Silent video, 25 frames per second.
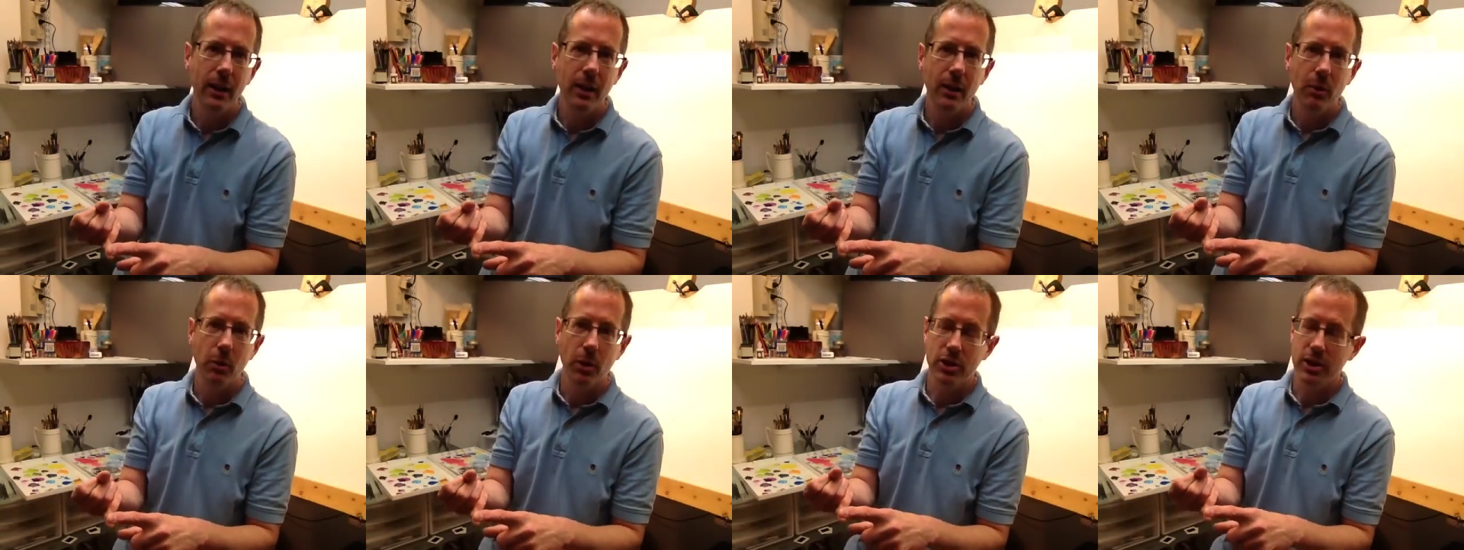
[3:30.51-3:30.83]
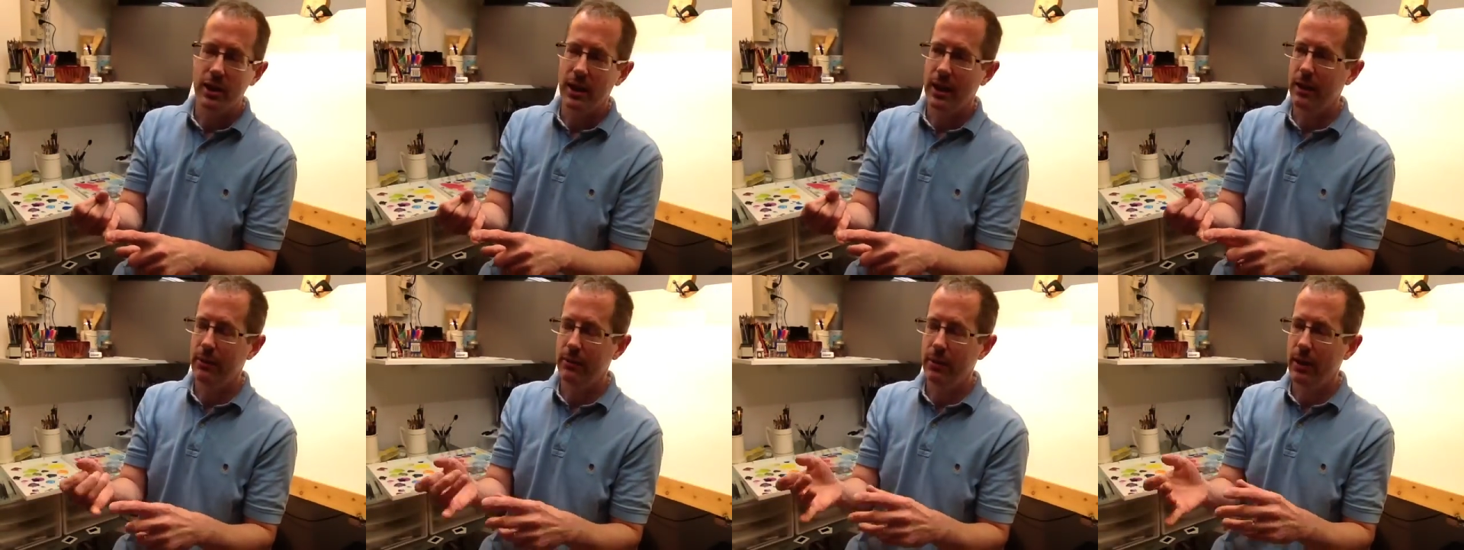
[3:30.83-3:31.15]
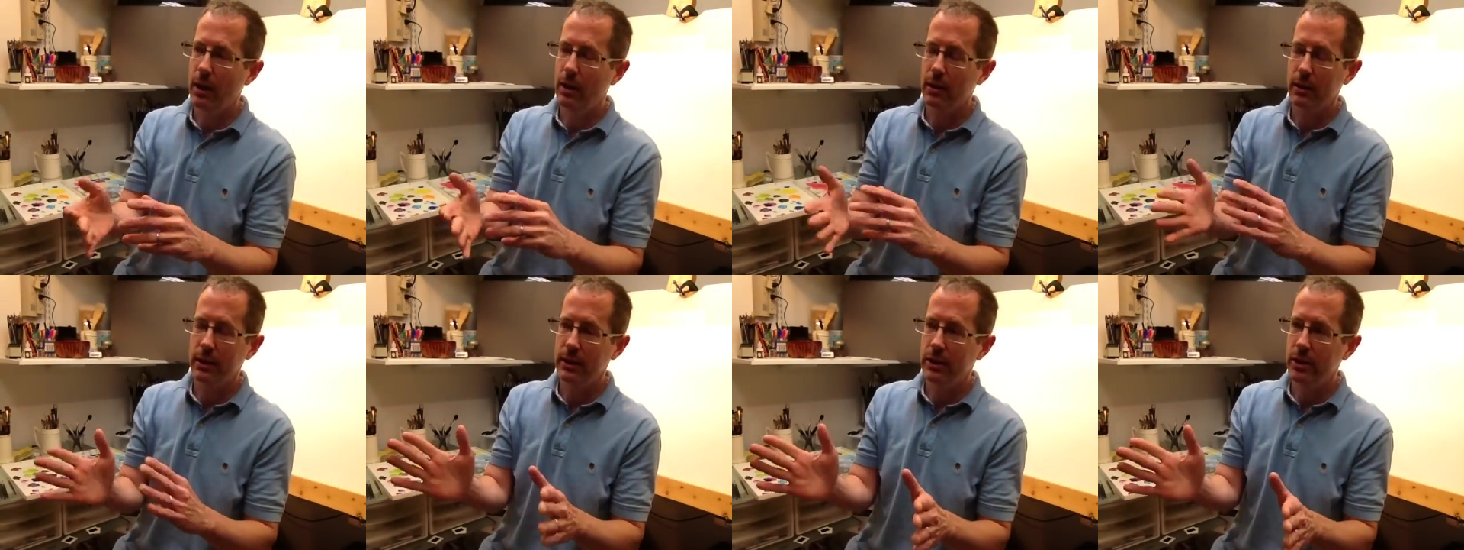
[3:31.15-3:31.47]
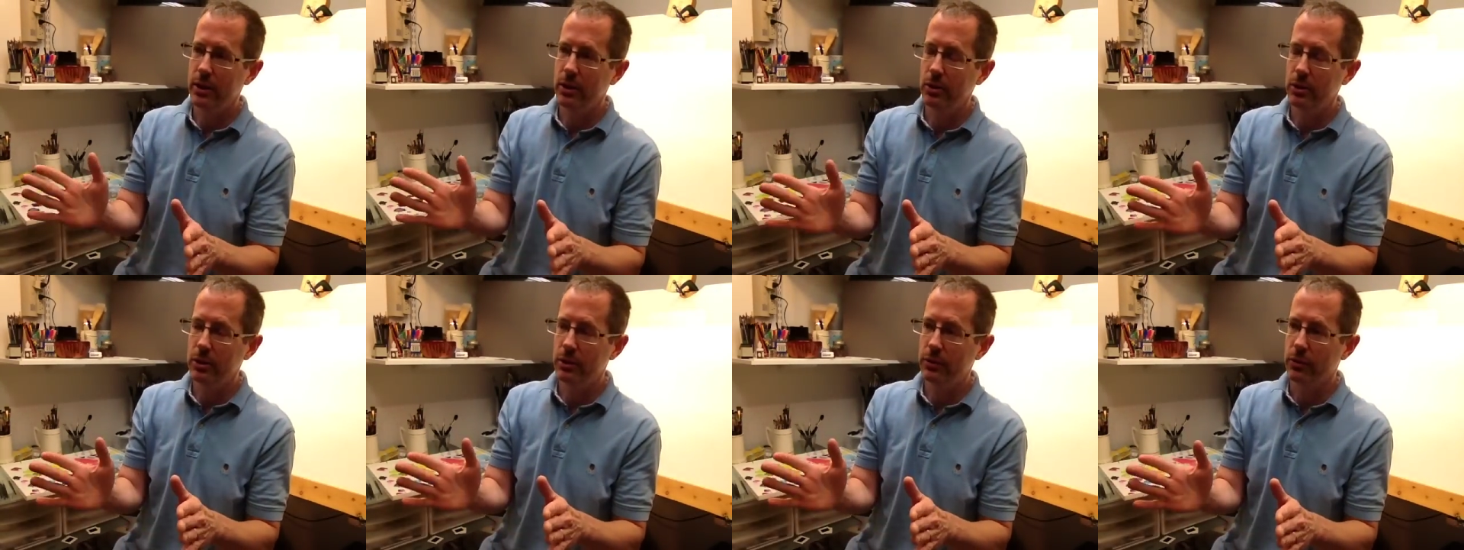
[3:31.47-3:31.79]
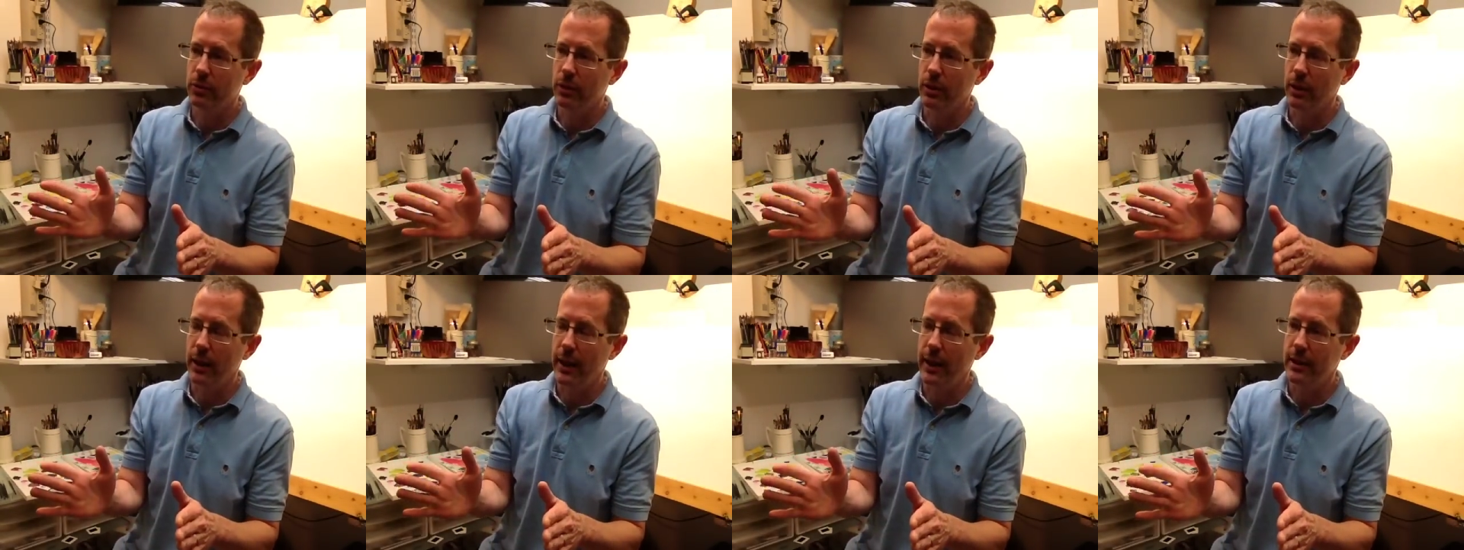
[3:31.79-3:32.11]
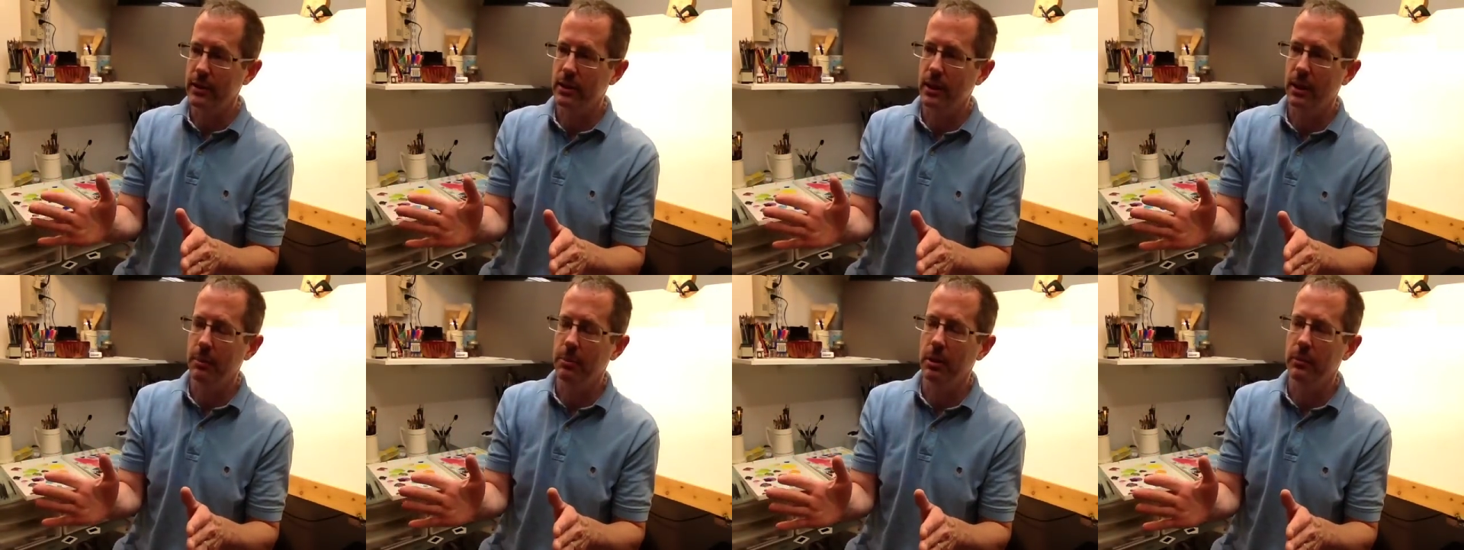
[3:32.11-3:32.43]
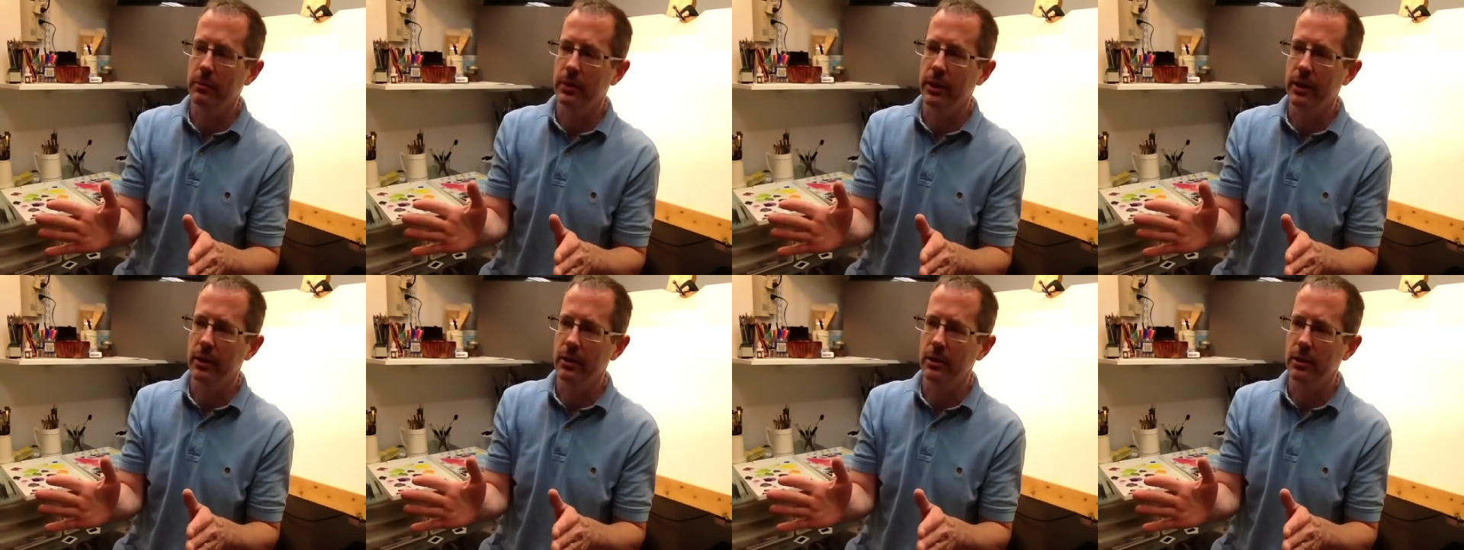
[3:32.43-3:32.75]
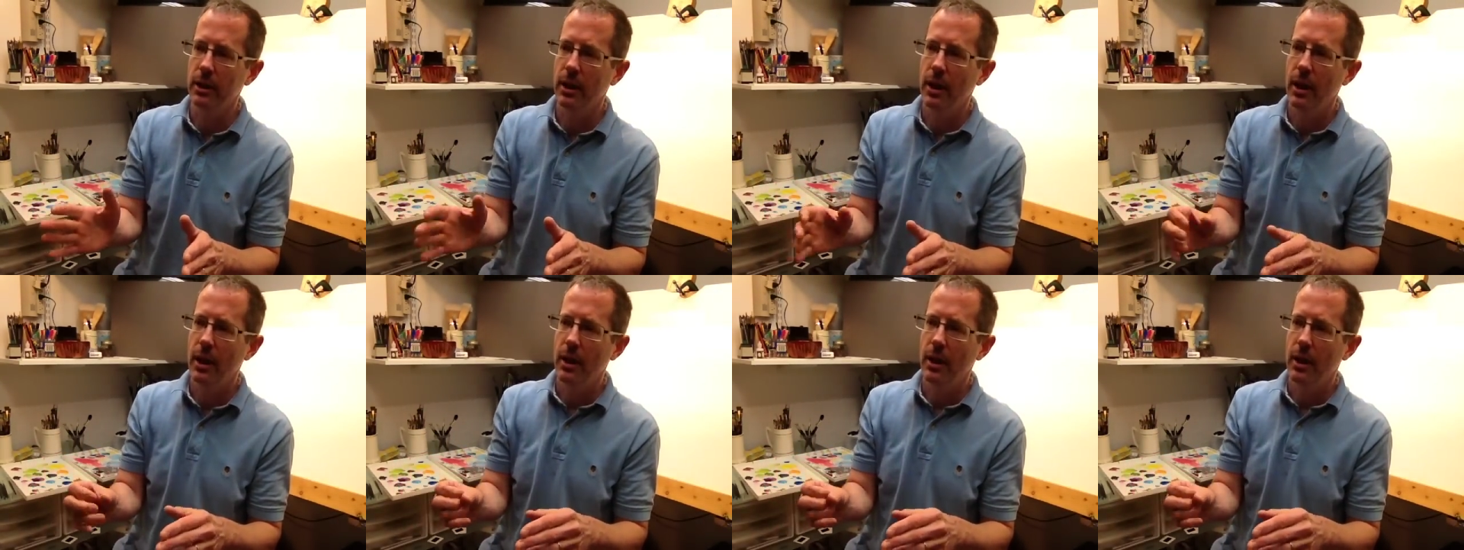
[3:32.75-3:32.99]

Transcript: which I have hardly used for the last couple of years,